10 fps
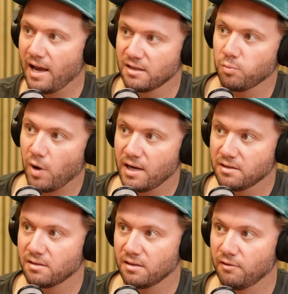as
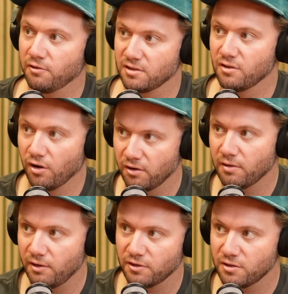waste if it's
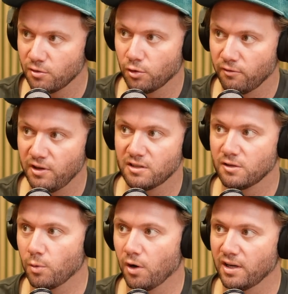sort of
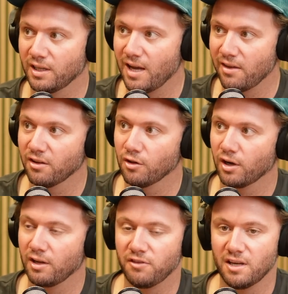intertwined together.
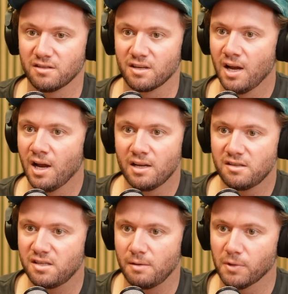Like if there's
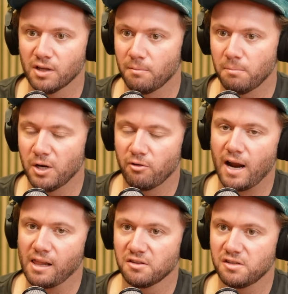similar
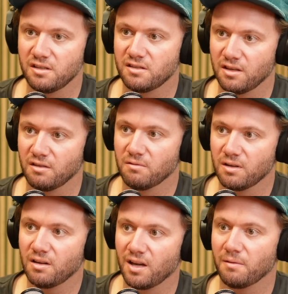mineralogies that
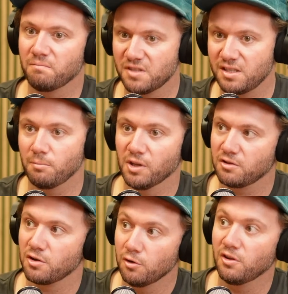are
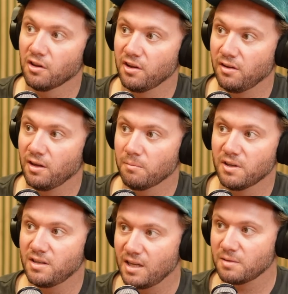similar to the lithium,
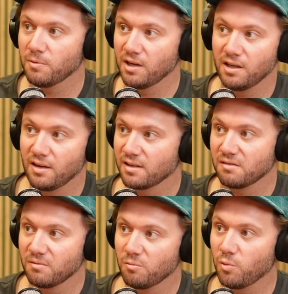the dense media
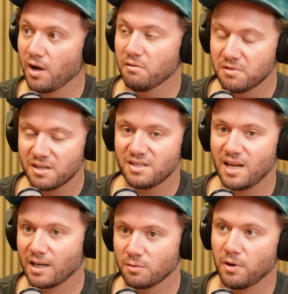won't
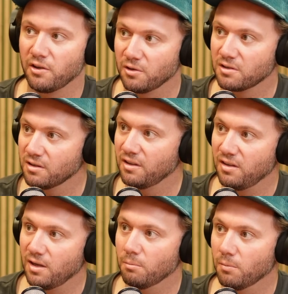detect whether it's
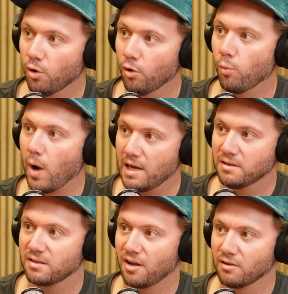lithium or
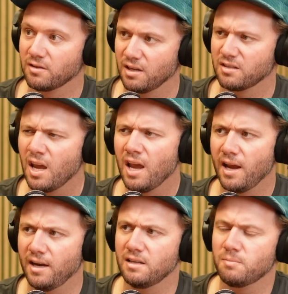waste. So it
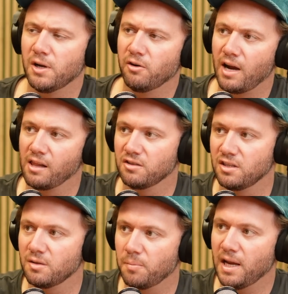is
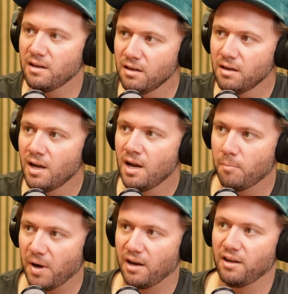mineralogy dependent,
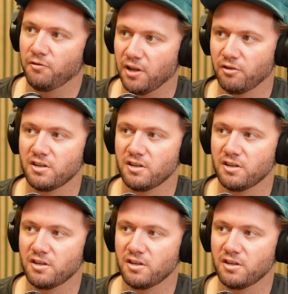but if there